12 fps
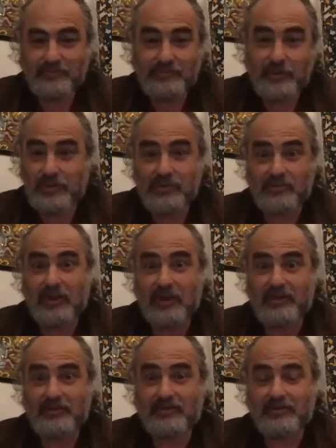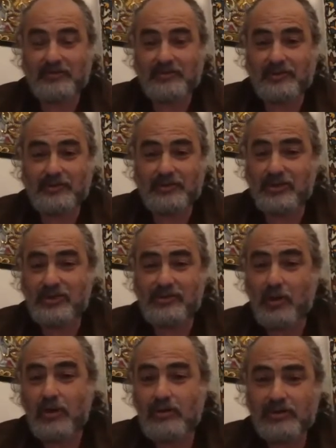which is right, and which is
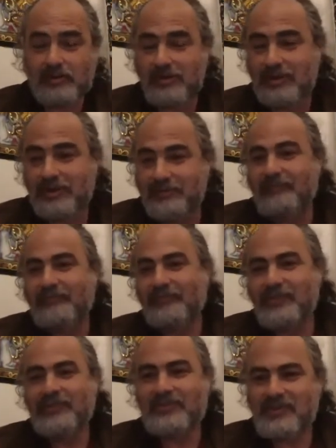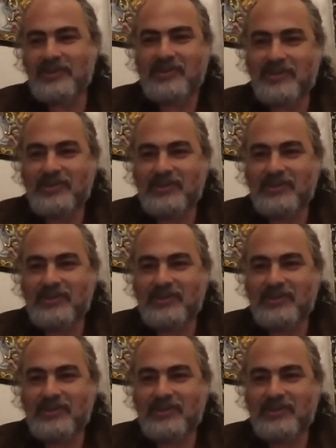wrong. You know, it's in